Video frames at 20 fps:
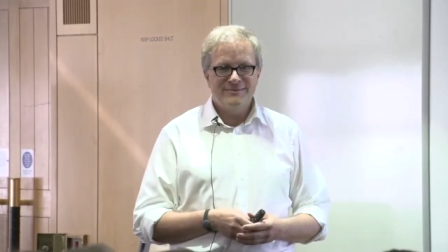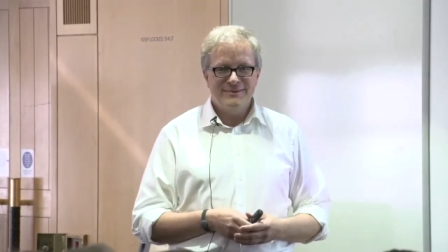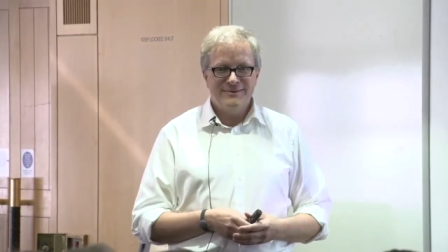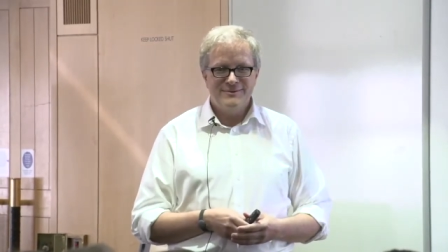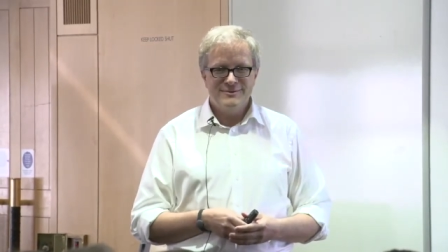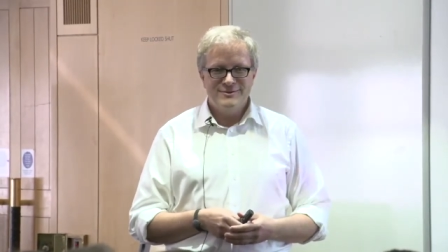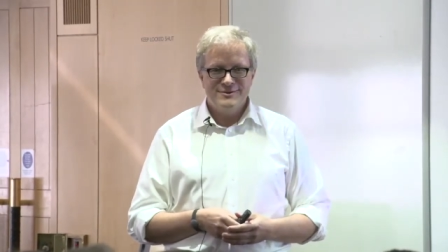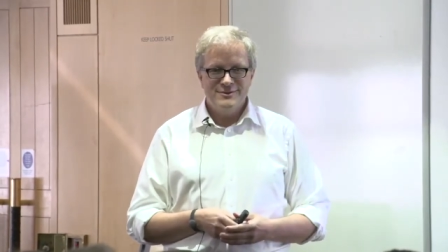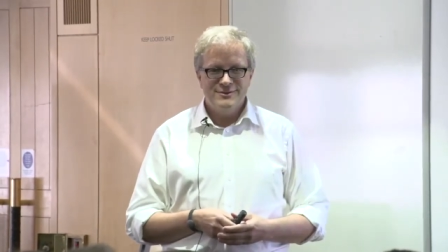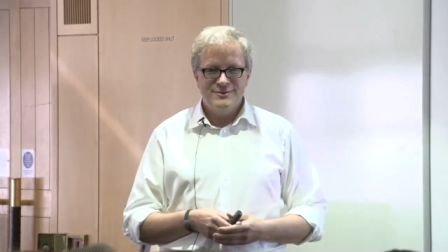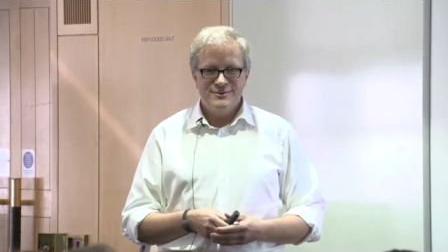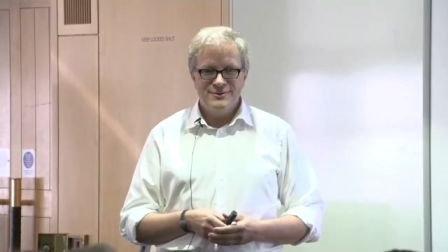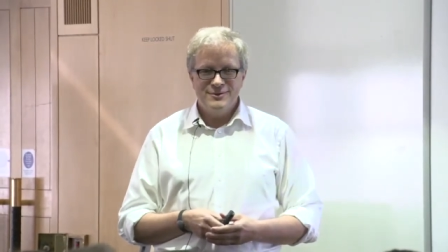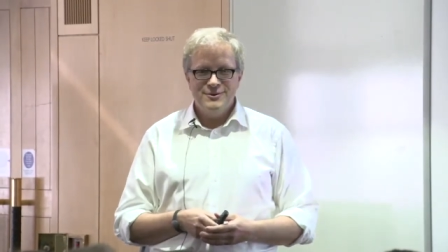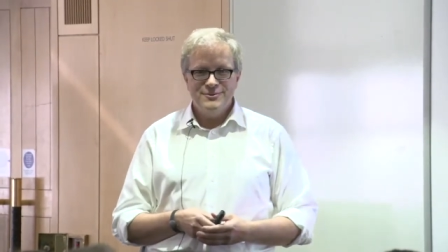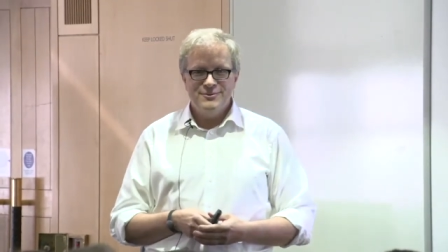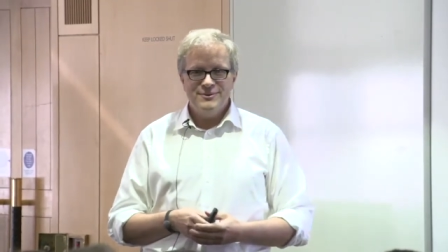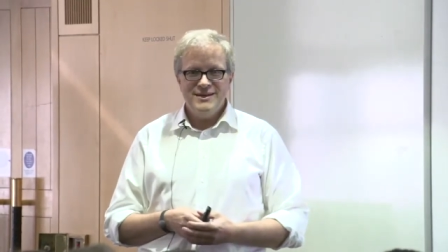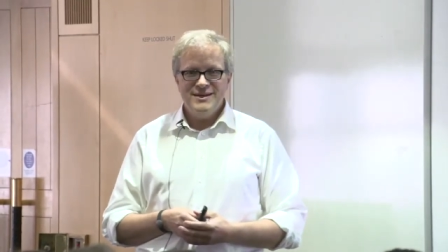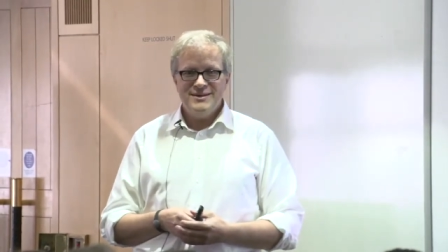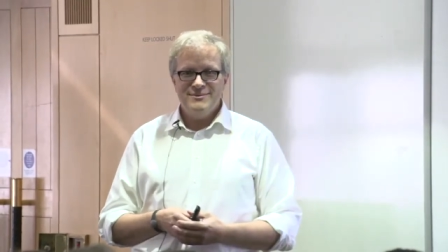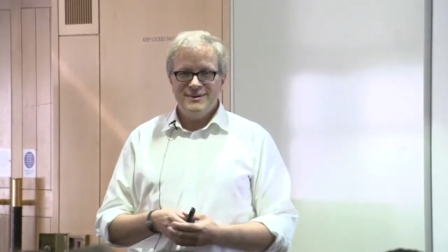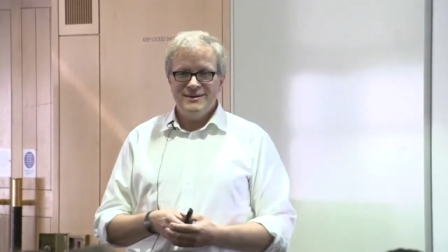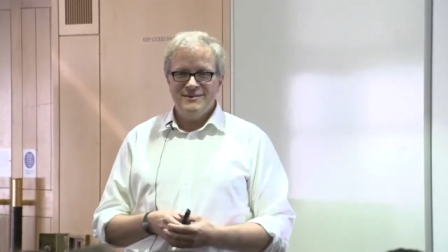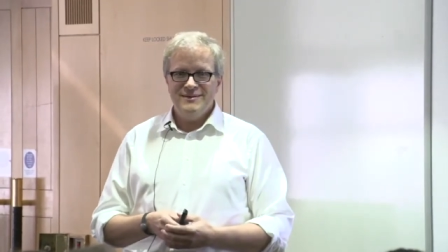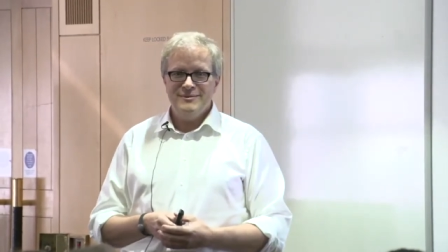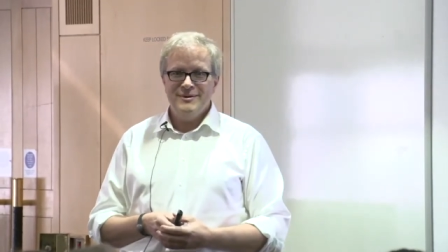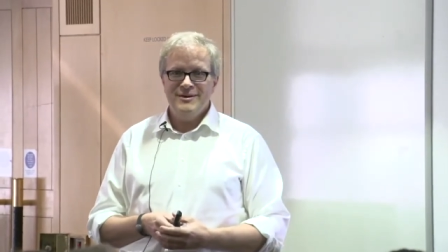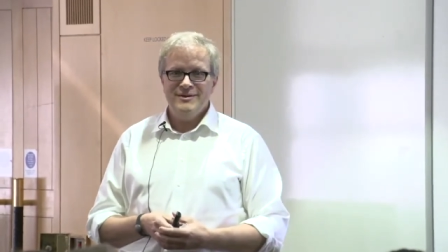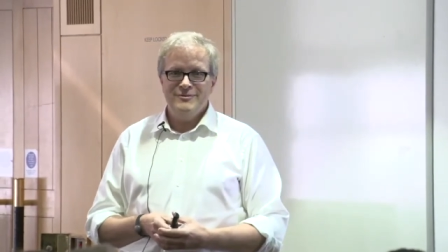There is no, no way
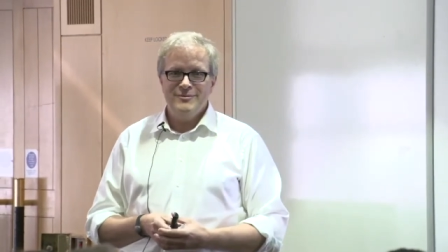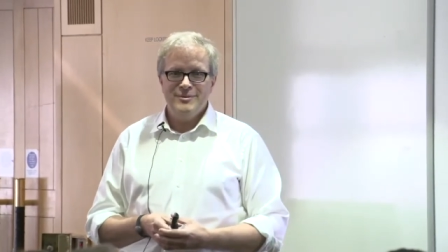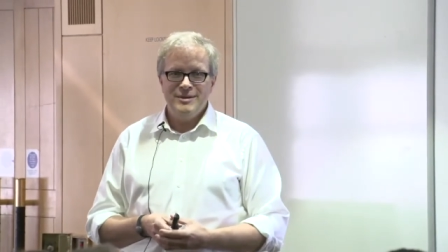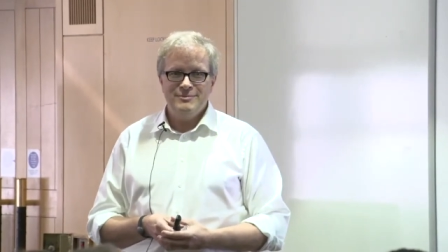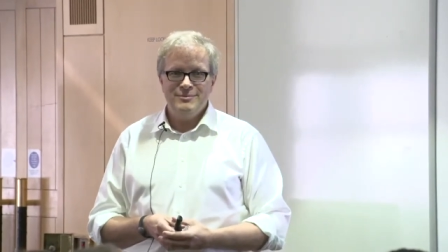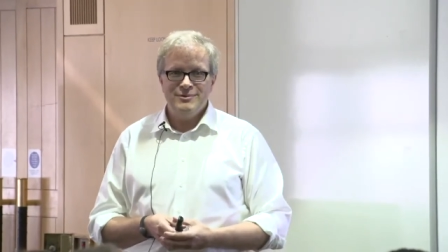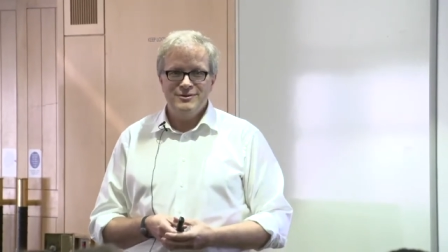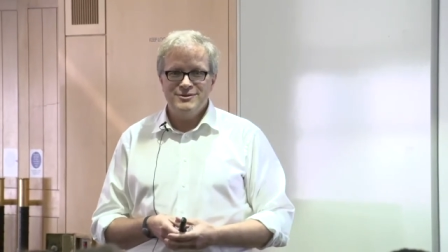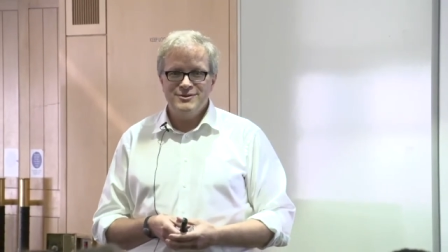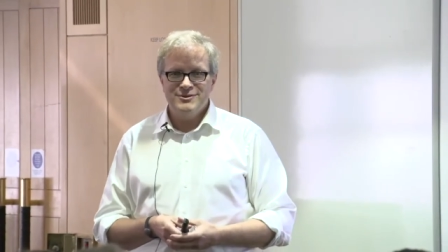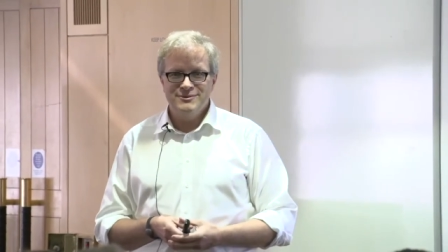we are ever able